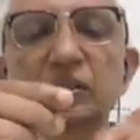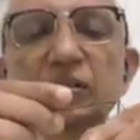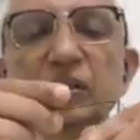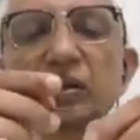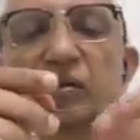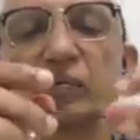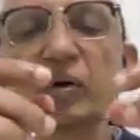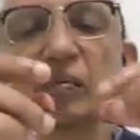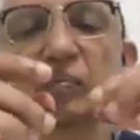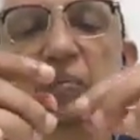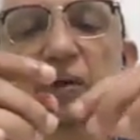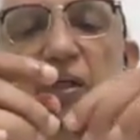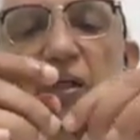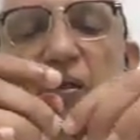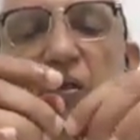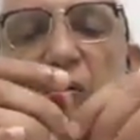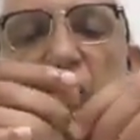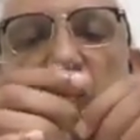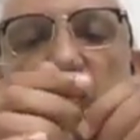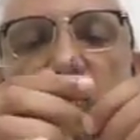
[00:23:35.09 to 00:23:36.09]
So remember,
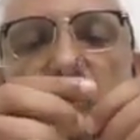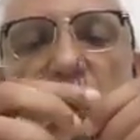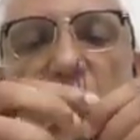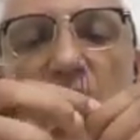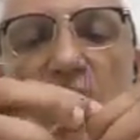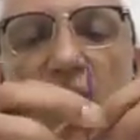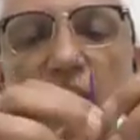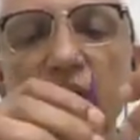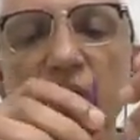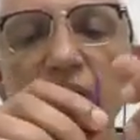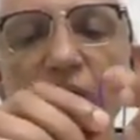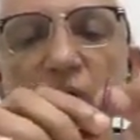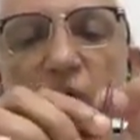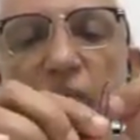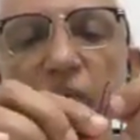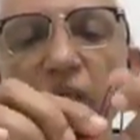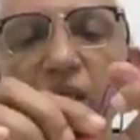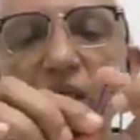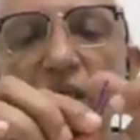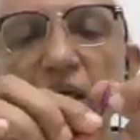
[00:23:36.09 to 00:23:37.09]
don't torque it too
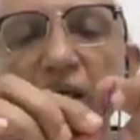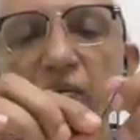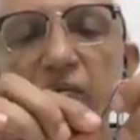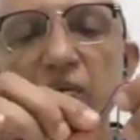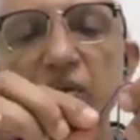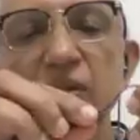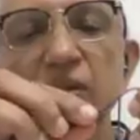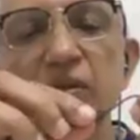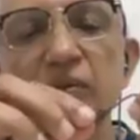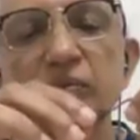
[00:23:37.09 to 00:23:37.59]
many times.